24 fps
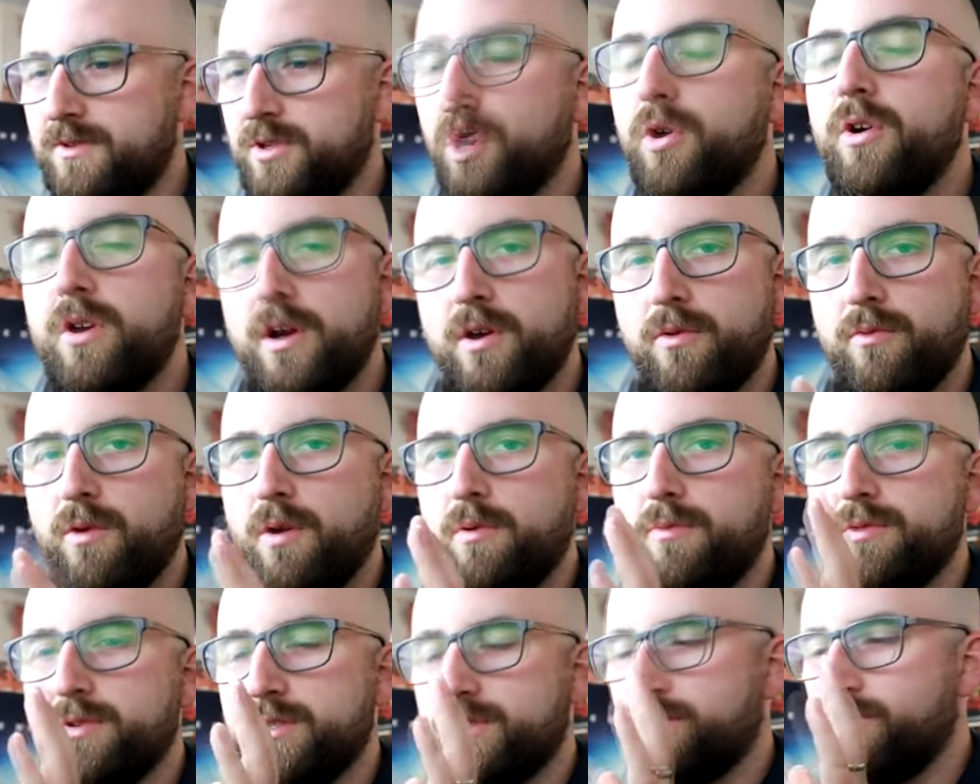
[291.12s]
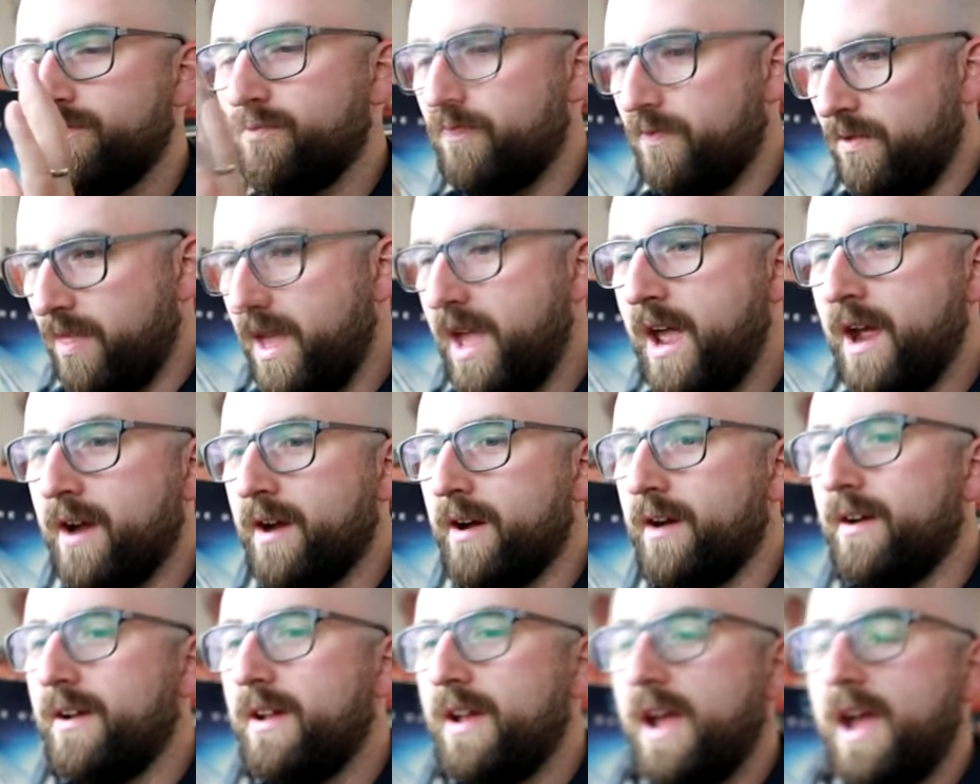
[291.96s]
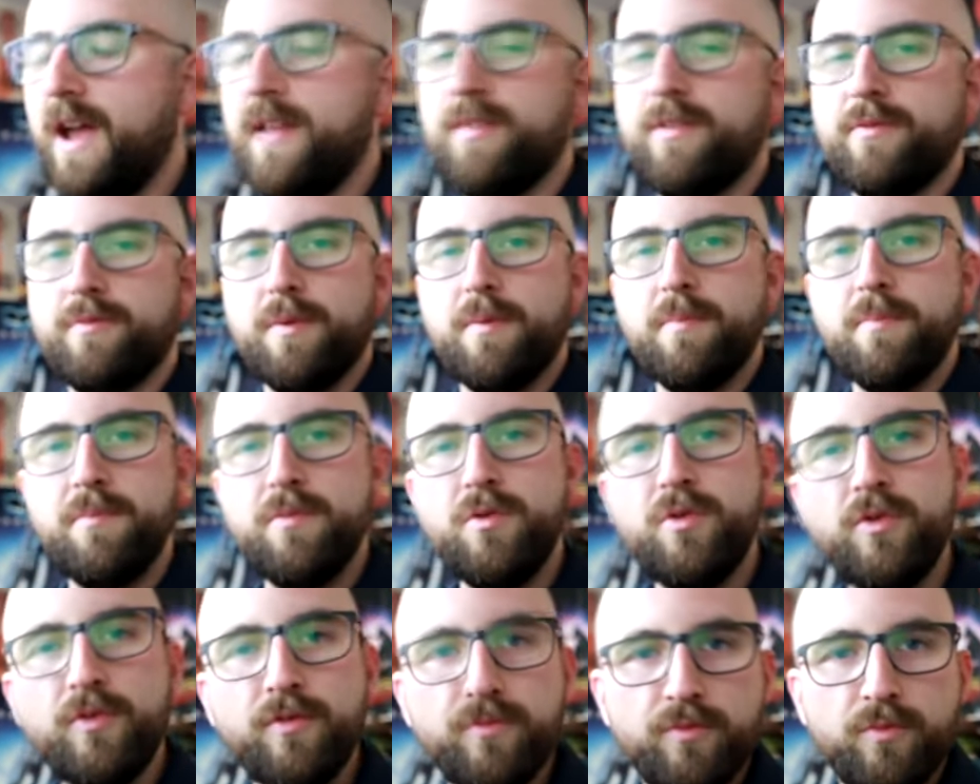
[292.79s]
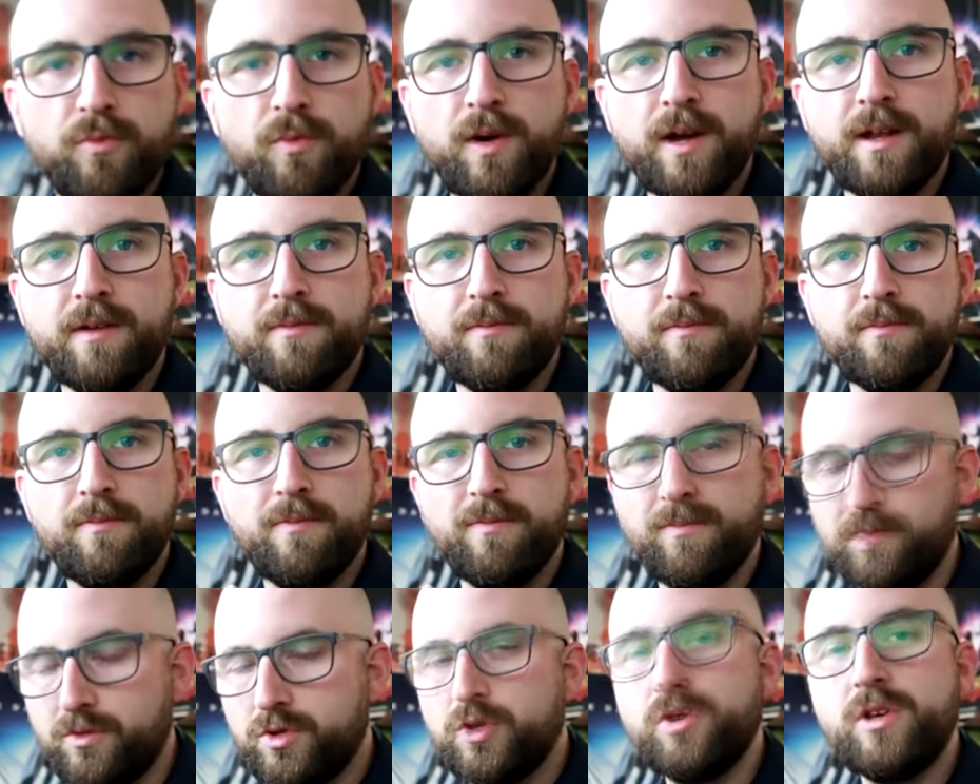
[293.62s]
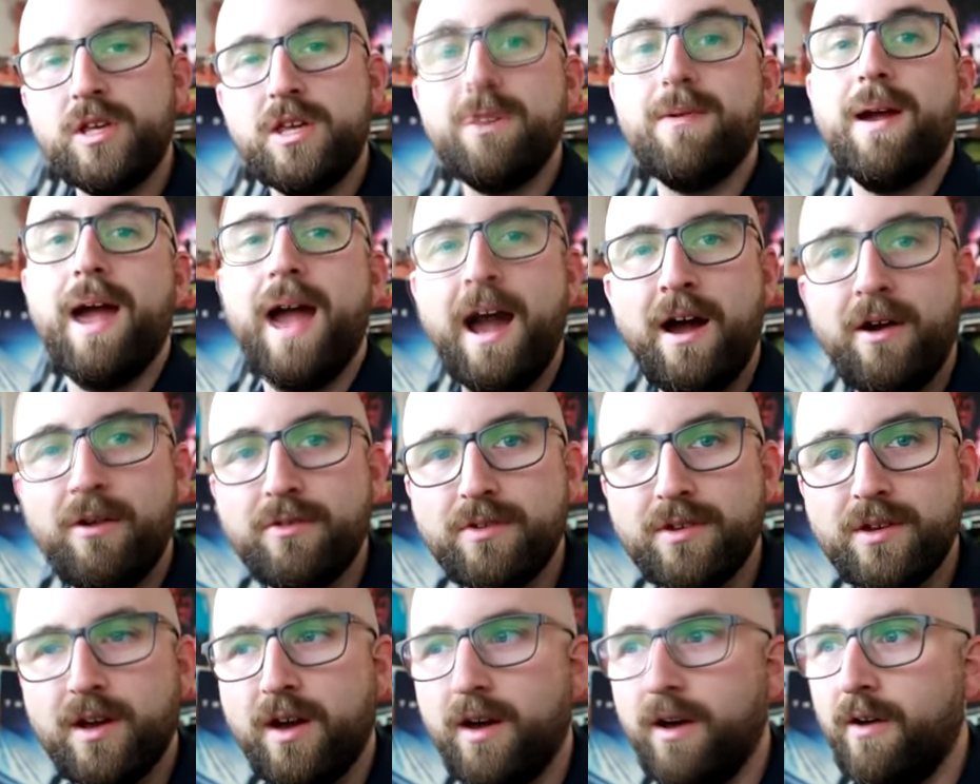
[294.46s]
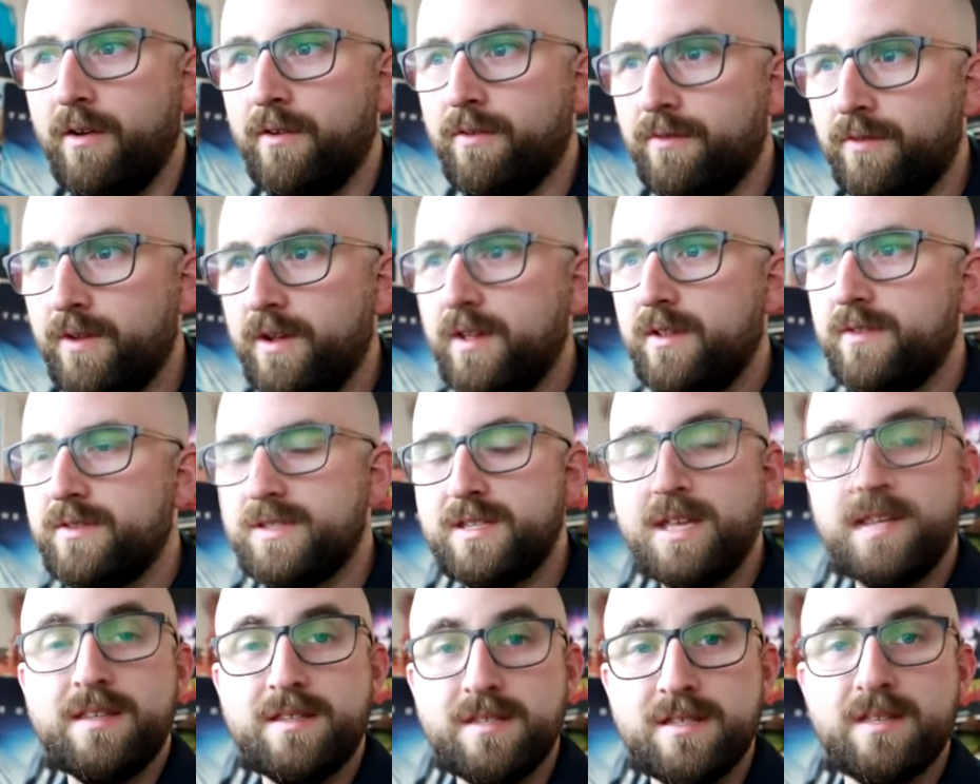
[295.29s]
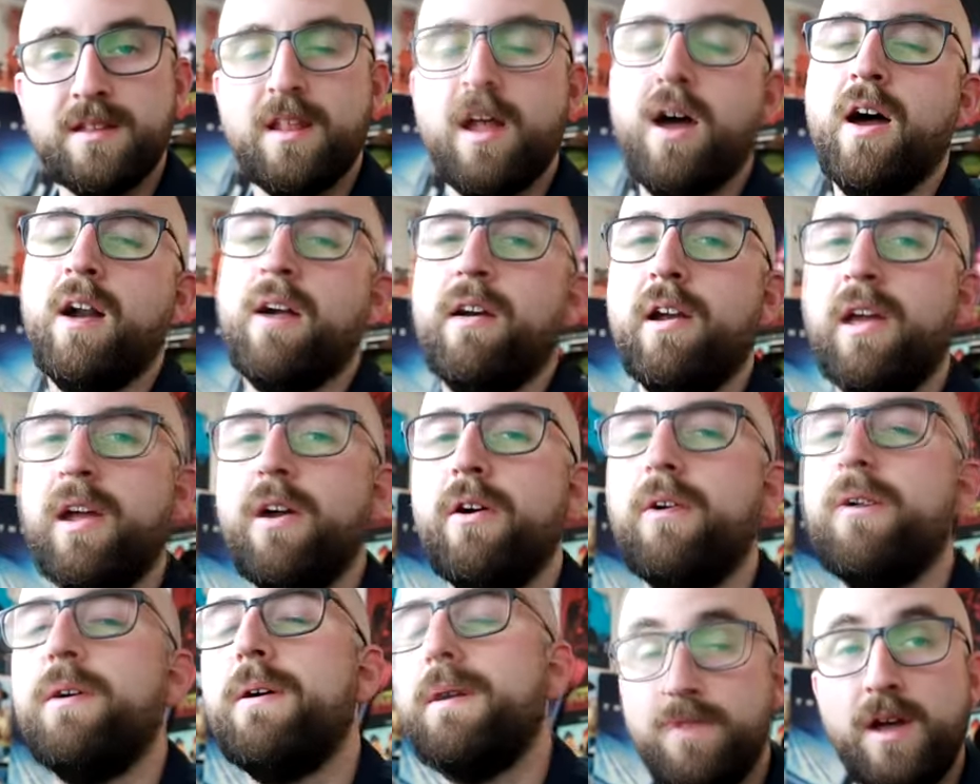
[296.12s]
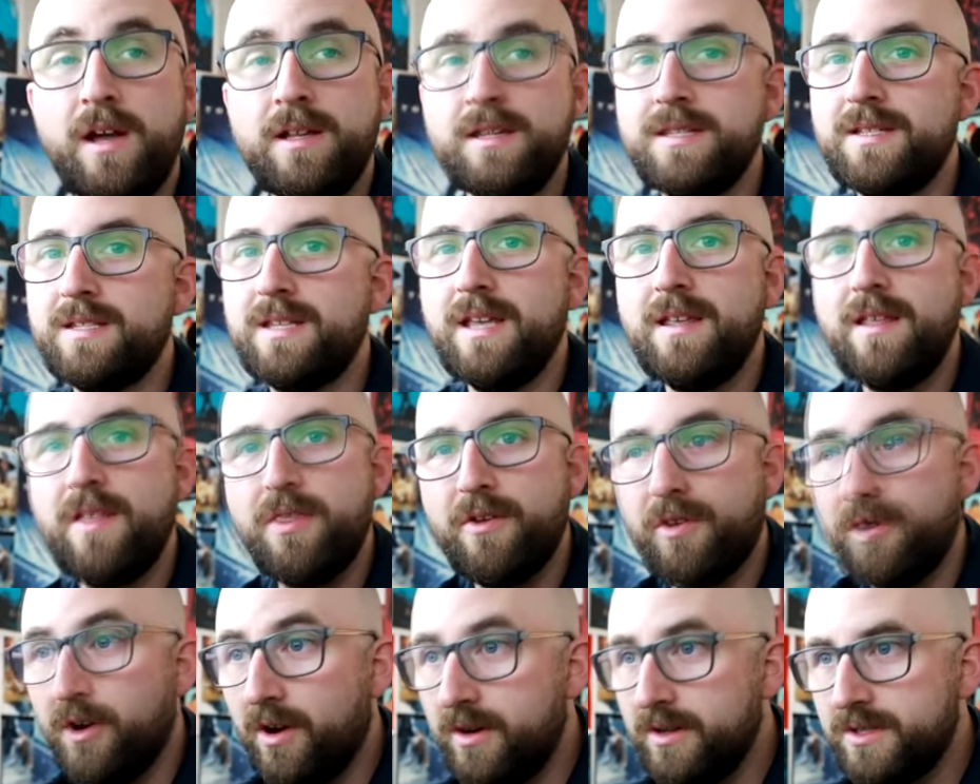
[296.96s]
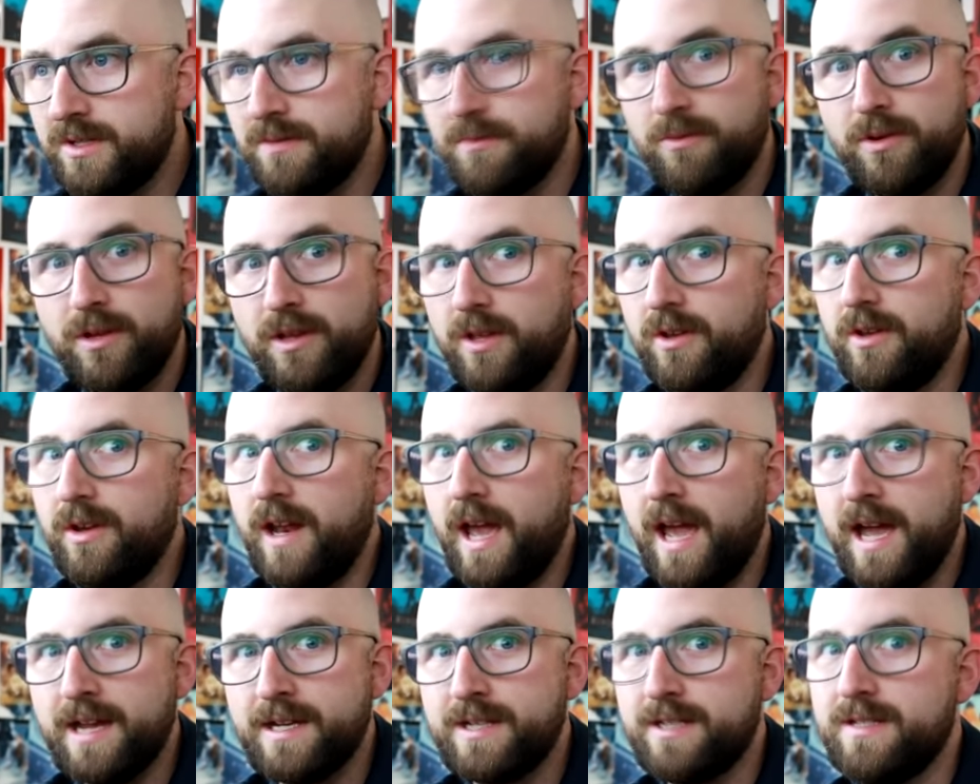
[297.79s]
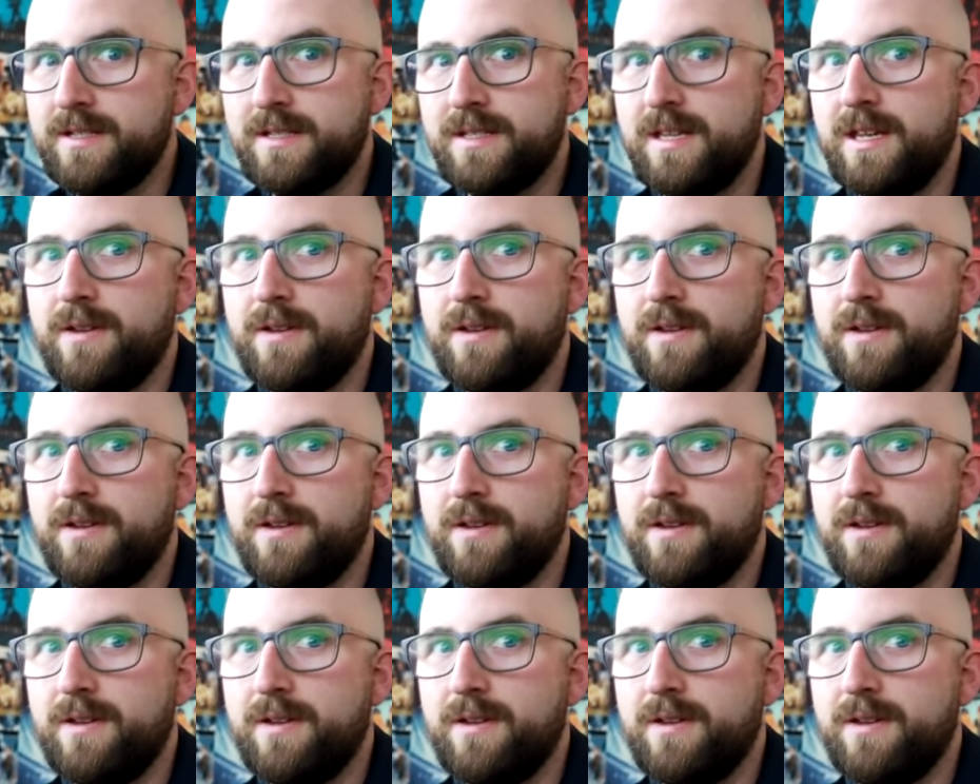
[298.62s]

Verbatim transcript: took what was there and then removed what took you out of said scenario. Not to say that there aren't some really good action